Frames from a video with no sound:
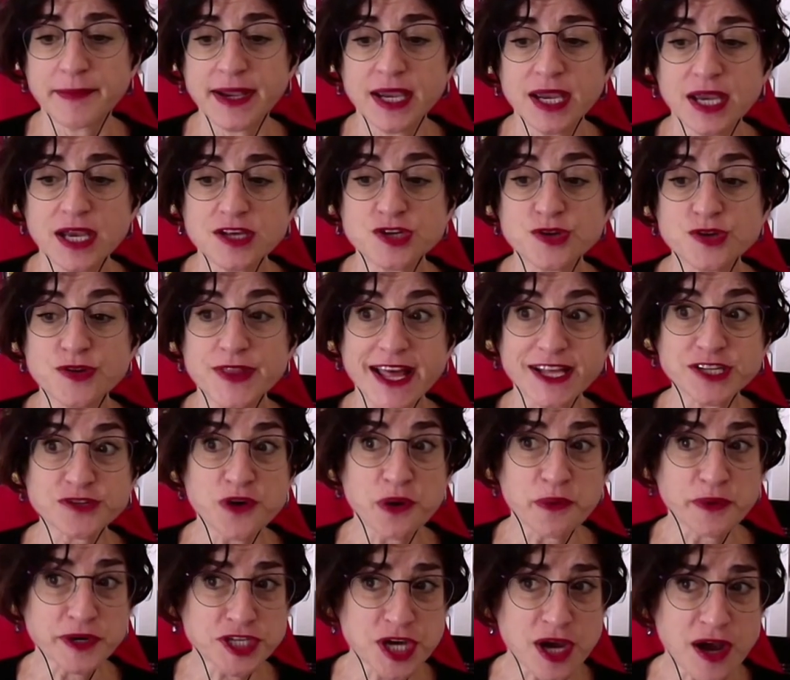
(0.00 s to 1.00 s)
So that's what we're
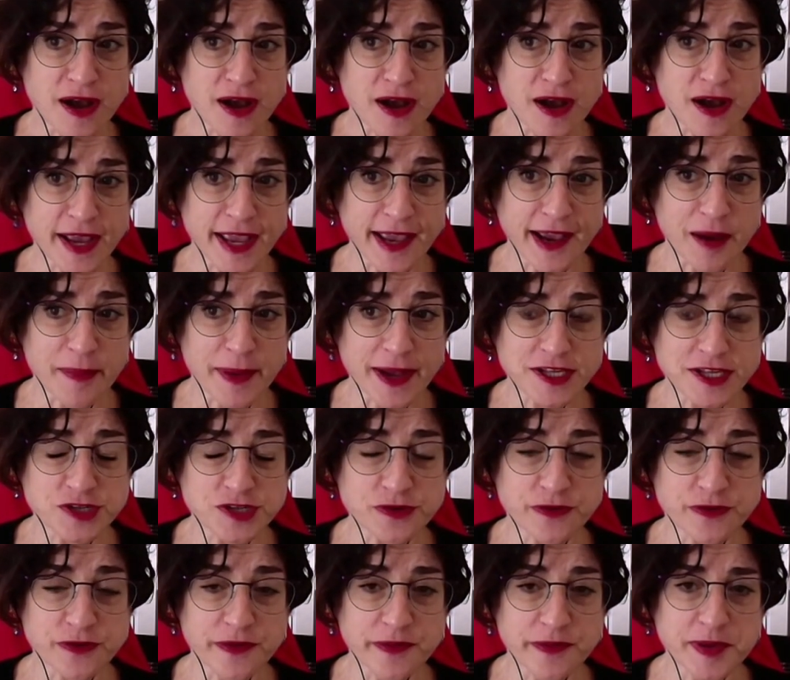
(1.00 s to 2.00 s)
talking about. So
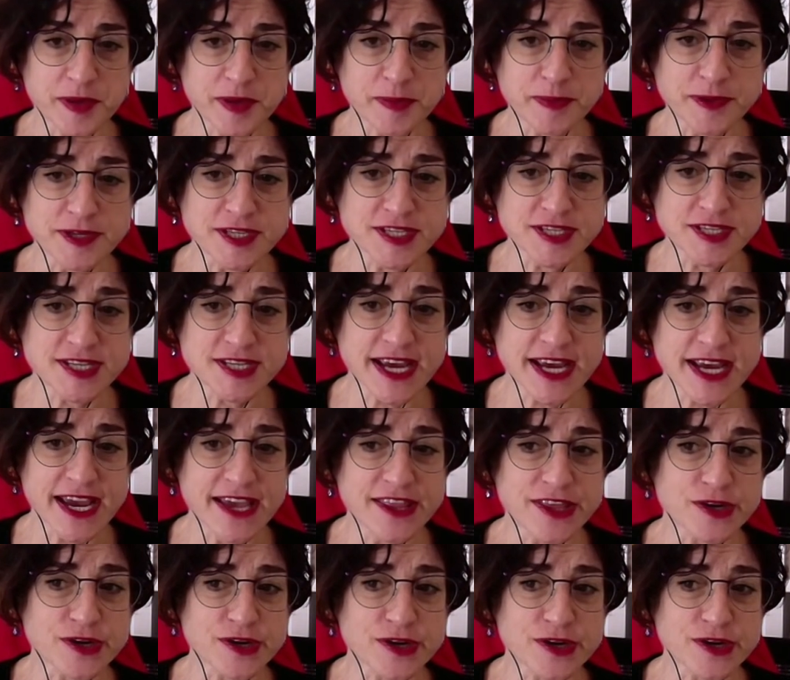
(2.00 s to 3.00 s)
when people say
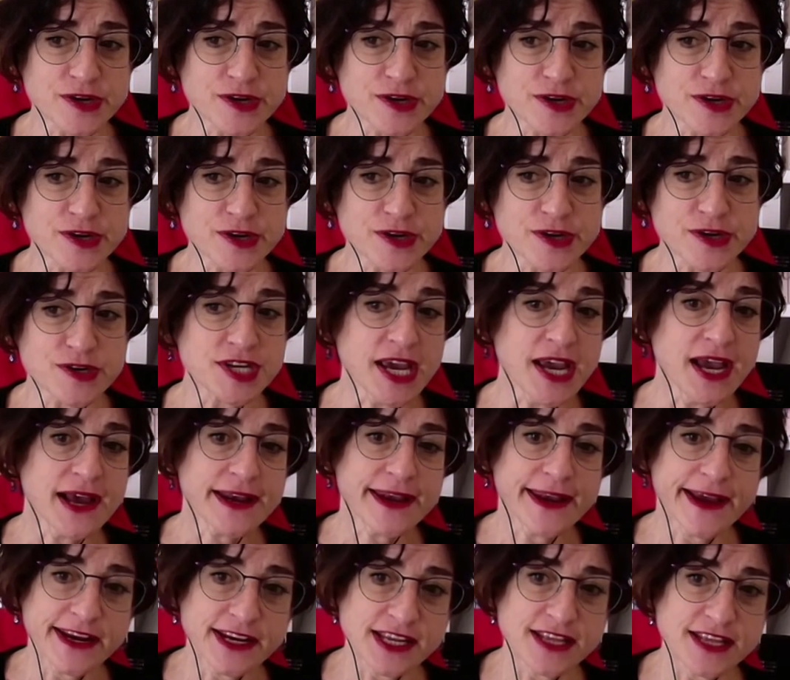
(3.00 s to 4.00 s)
there's
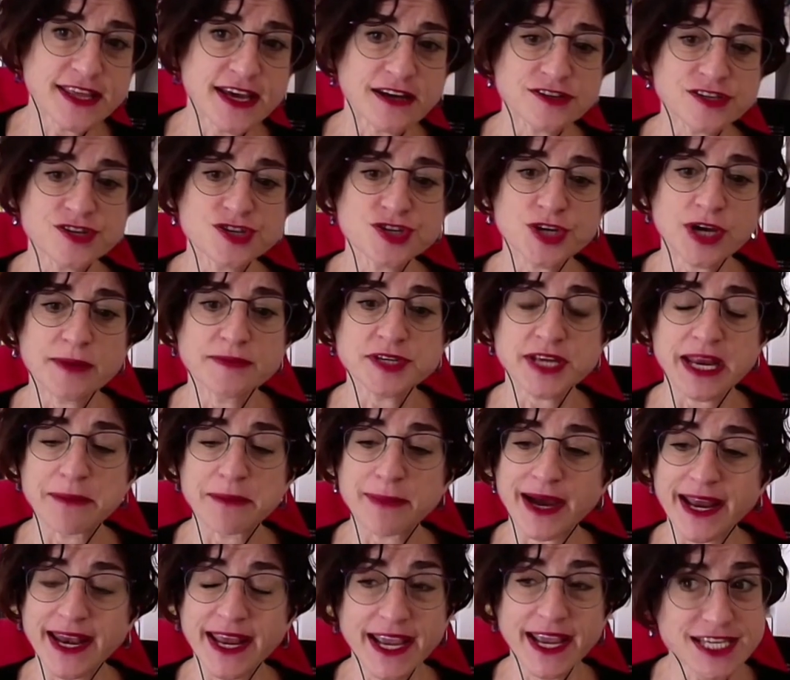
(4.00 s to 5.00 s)
90,000 jobs in mining, it
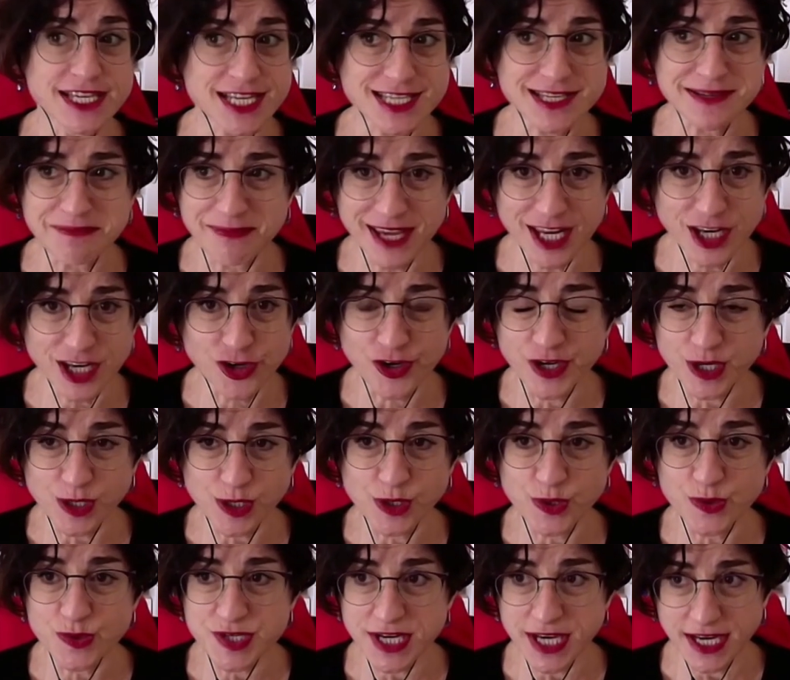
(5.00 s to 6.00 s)
doesn't mean you're going to lose
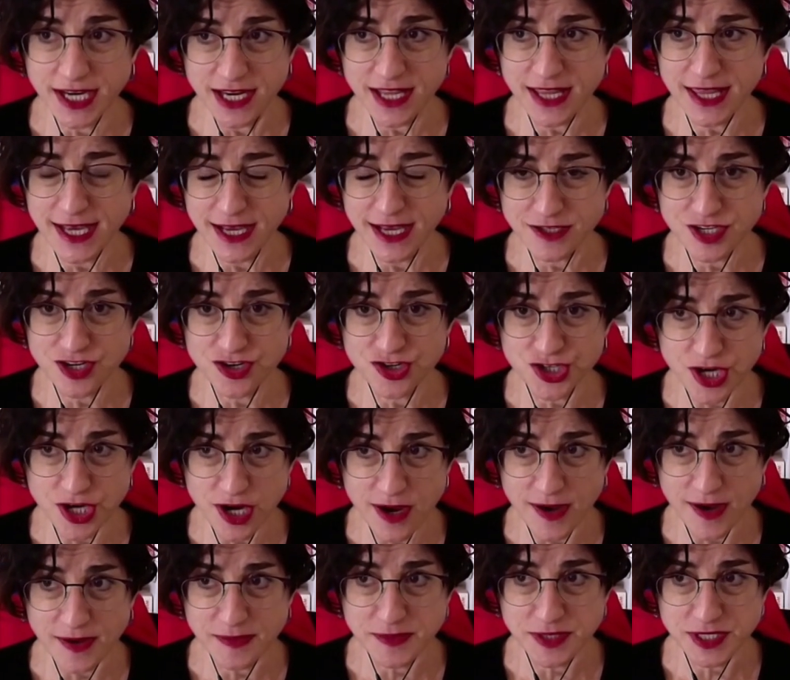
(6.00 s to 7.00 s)
90,000
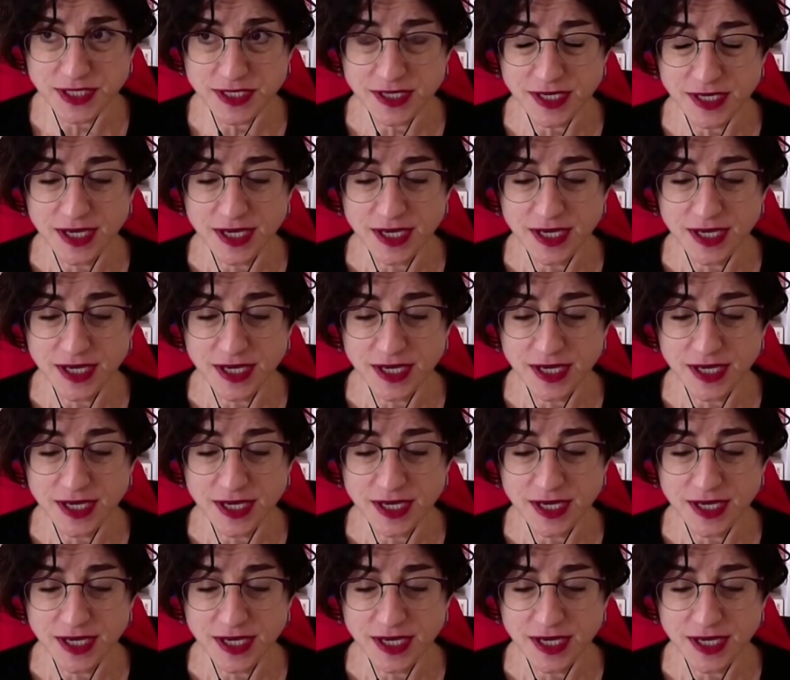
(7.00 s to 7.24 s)
jobs.